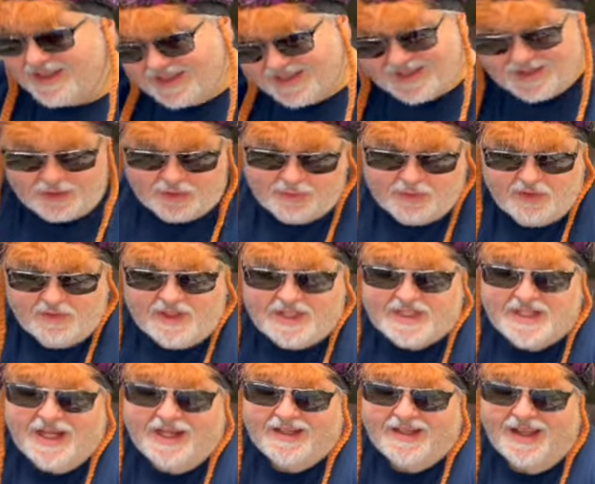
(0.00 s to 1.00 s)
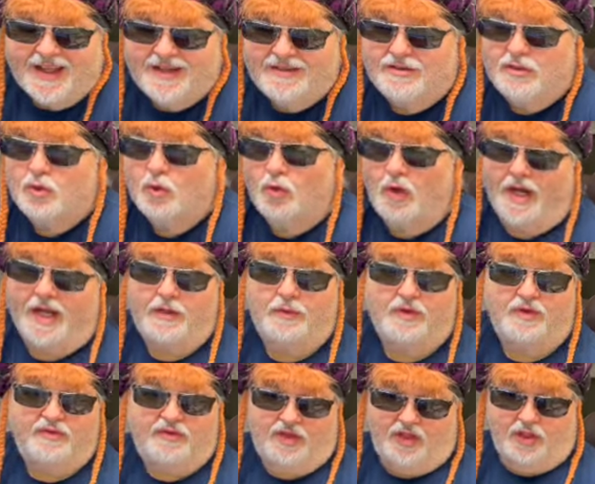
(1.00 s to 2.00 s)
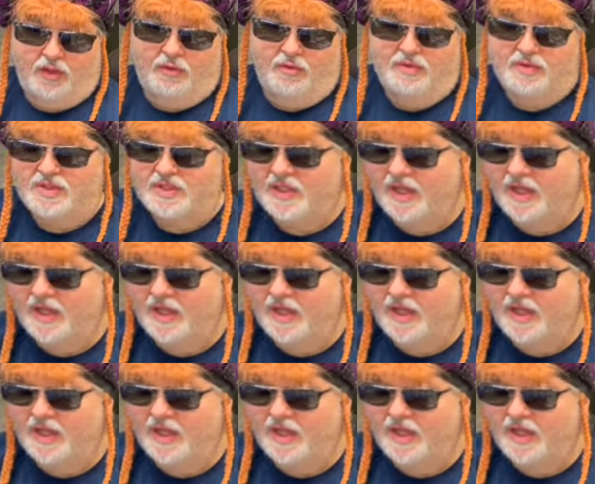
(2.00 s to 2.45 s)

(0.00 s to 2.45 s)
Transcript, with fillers: The movie's not gotten great reviews,